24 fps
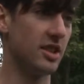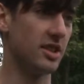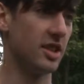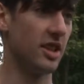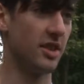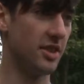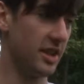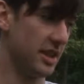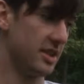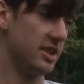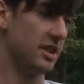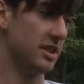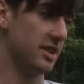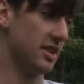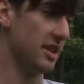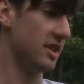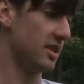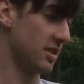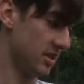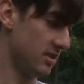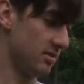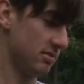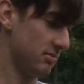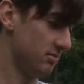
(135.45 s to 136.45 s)
It's like this is
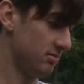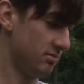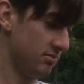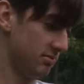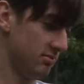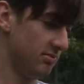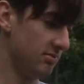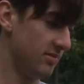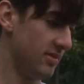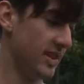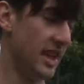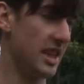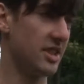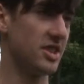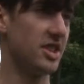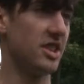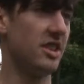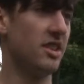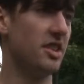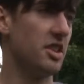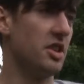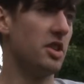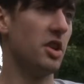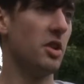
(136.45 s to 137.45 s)
this, that's
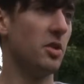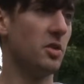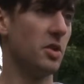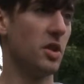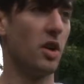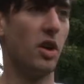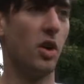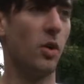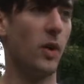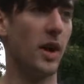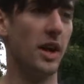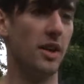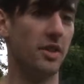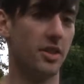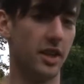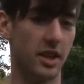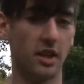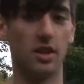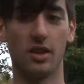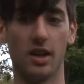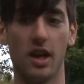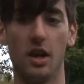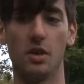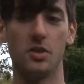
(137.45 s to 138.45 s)
it, and you don't go away and
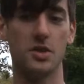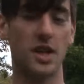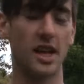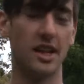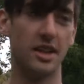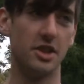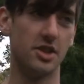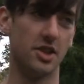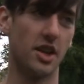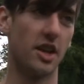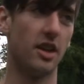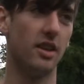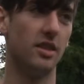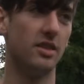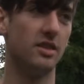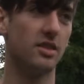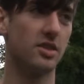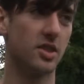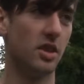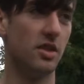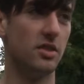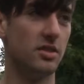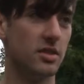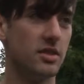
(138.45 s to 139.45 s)
think okay, I'll challenge that.
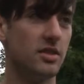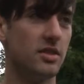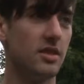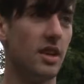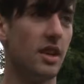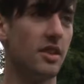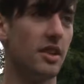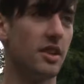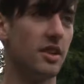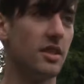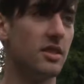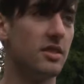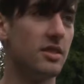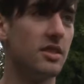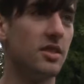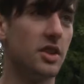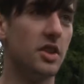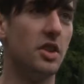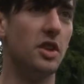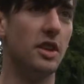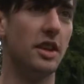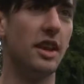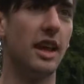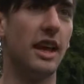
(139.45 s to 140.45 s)
So I think
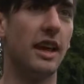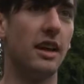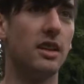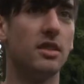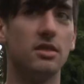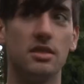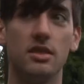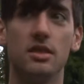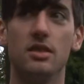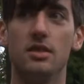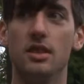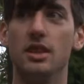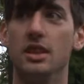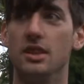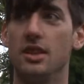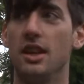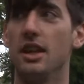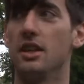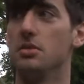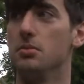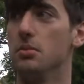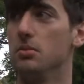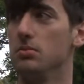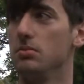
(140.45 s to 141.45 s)
uni there is
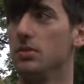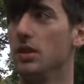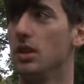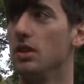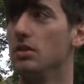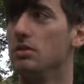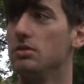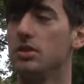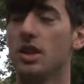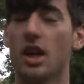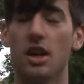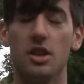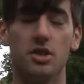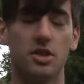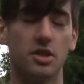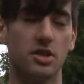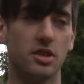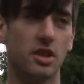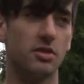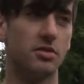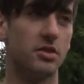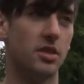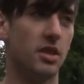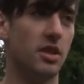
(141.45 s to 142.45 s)
there to you know challenge
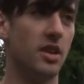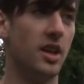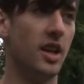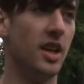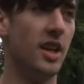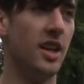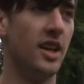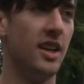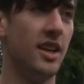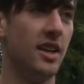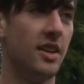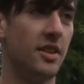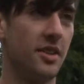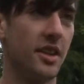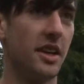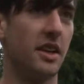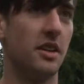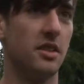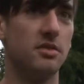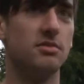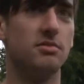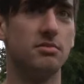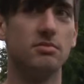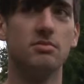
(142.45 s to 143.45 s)
yourself to think
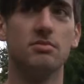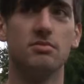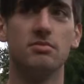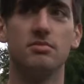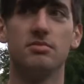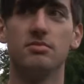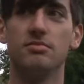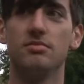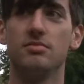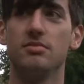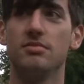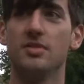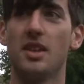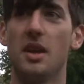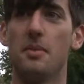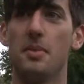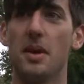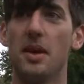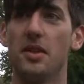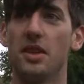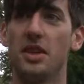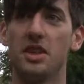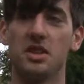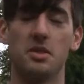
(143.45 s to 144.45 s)

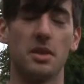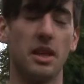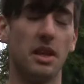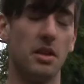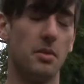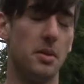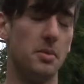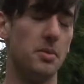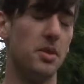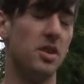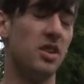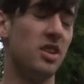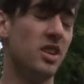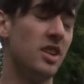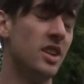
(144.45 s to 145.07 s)
about things a little bit more.